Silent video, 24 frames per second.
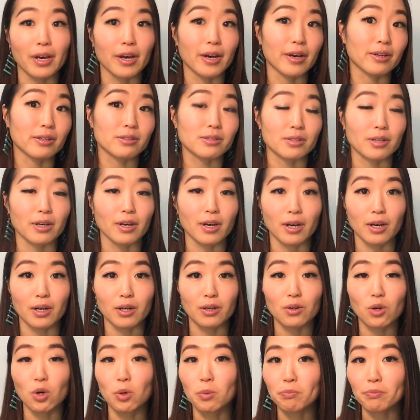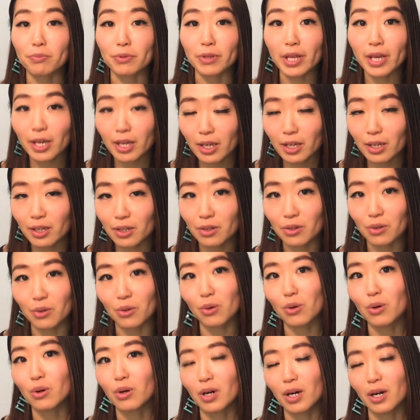as a complaint
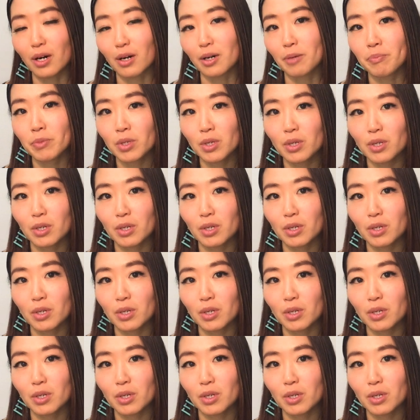or